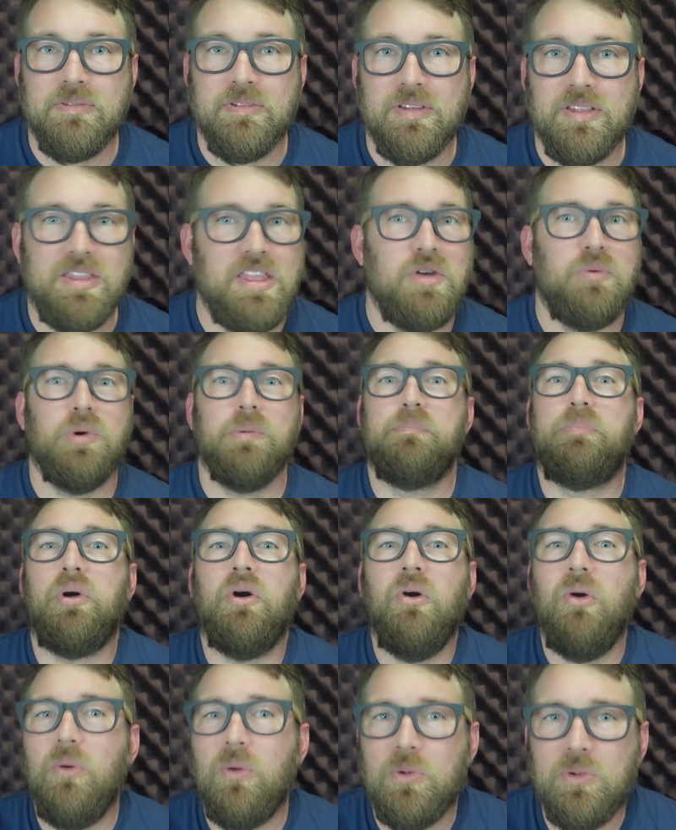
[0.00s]
And they were
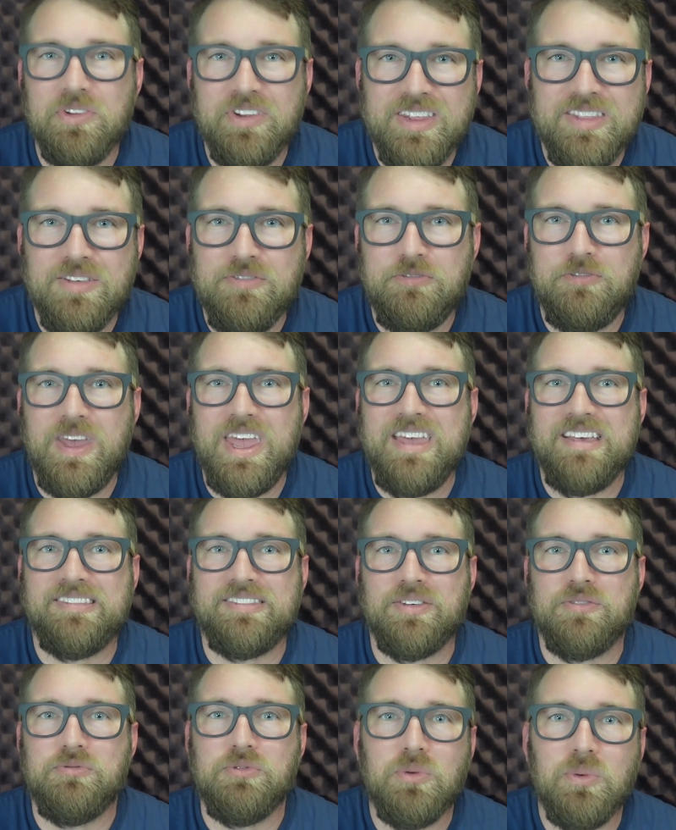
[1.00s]
bold in the
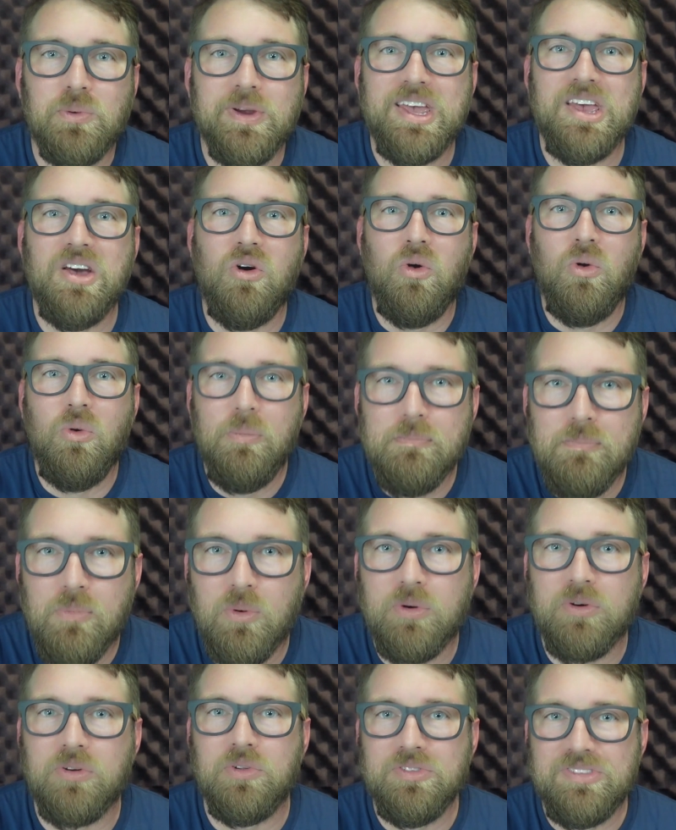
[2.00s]
face of real
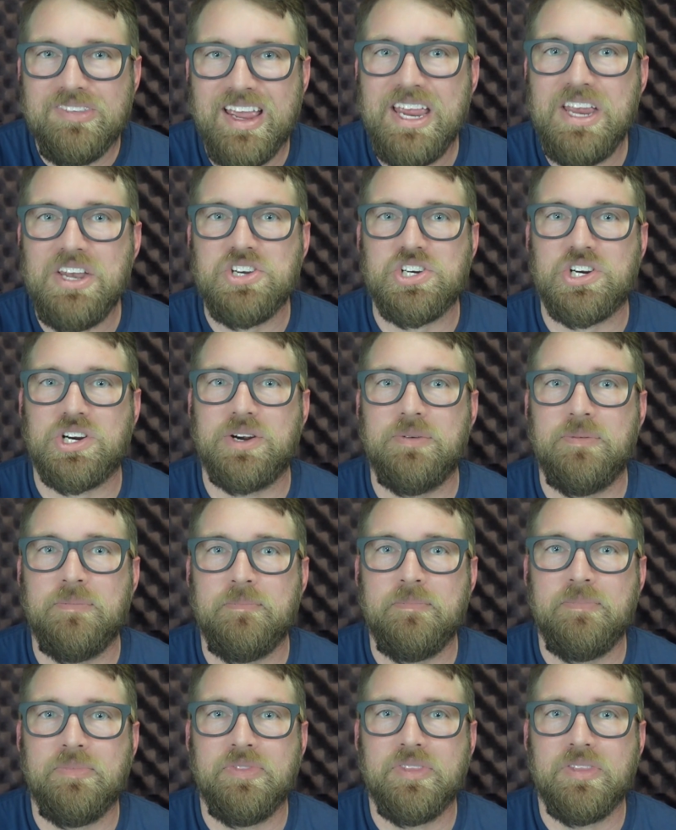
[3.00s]
mortal danger.
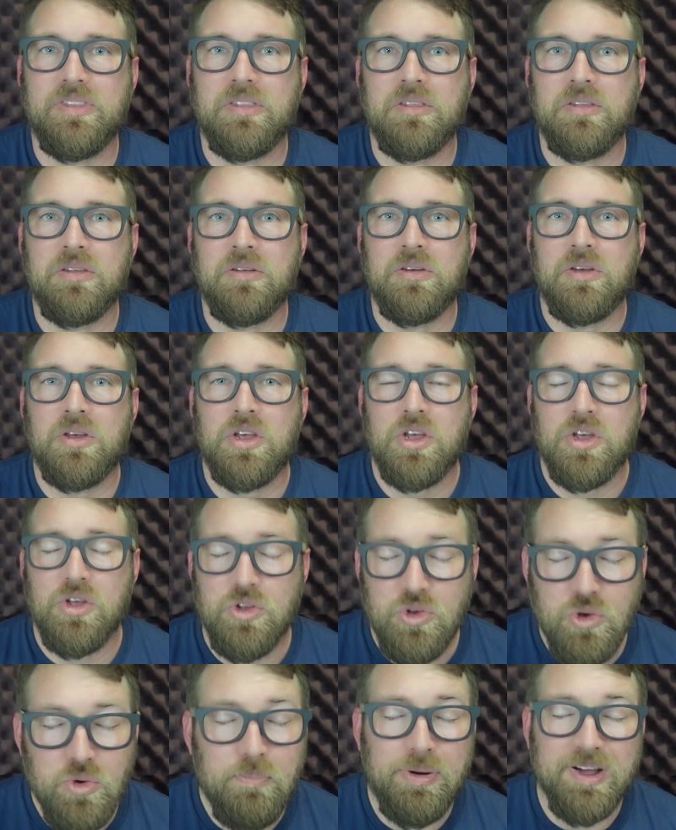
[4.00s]

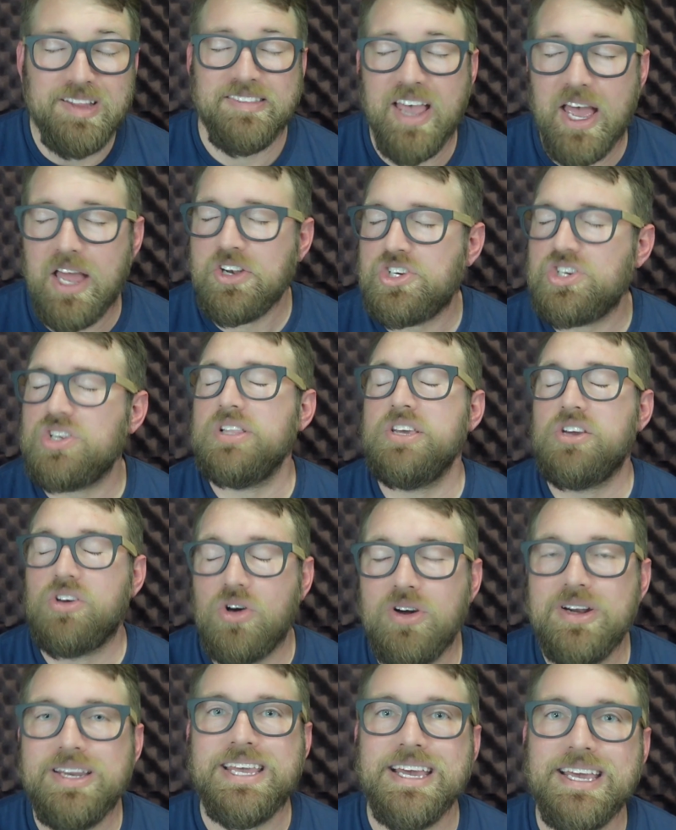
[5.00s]
You potentially
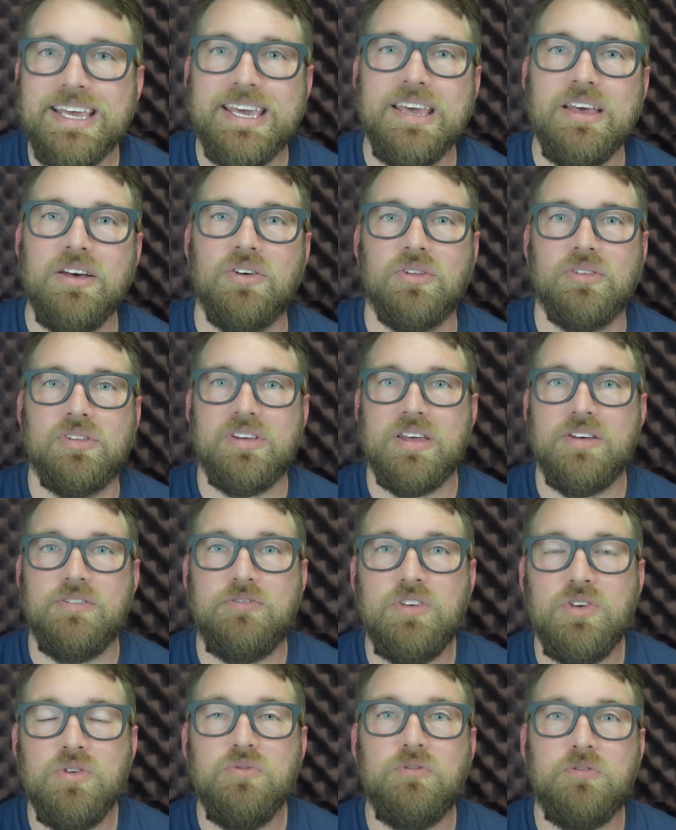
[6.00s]
could get killed
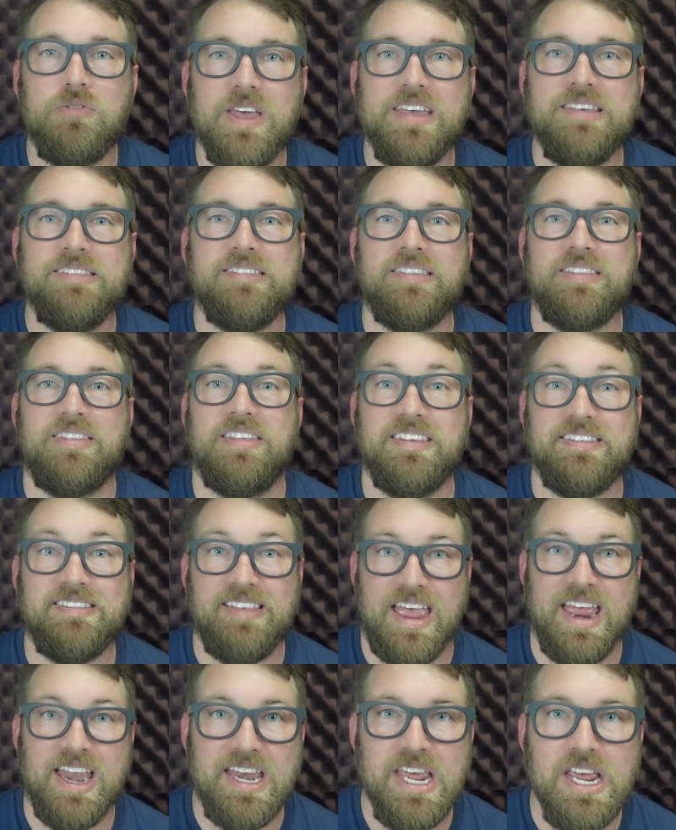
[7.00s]
if you faced the
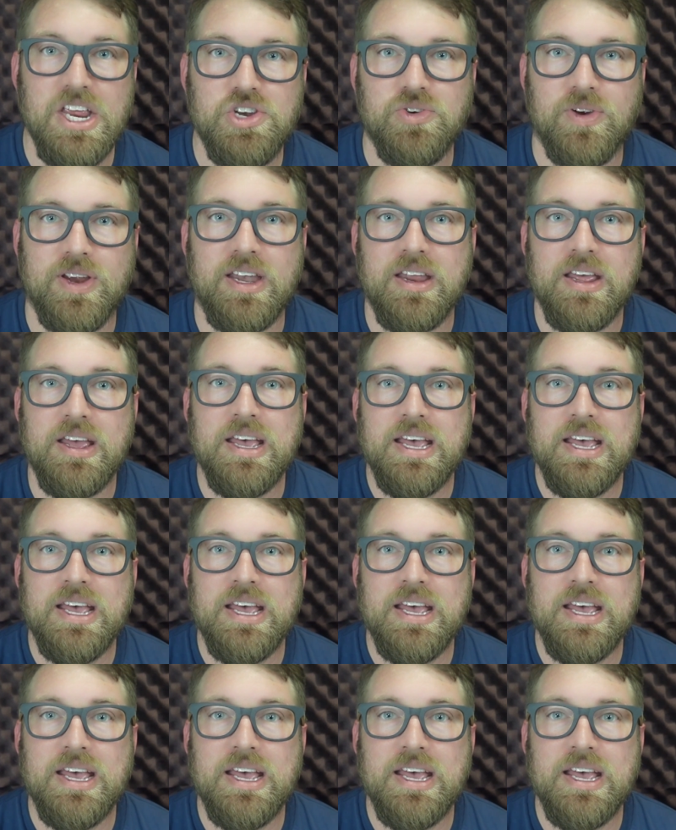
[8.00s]
Sanhedrin.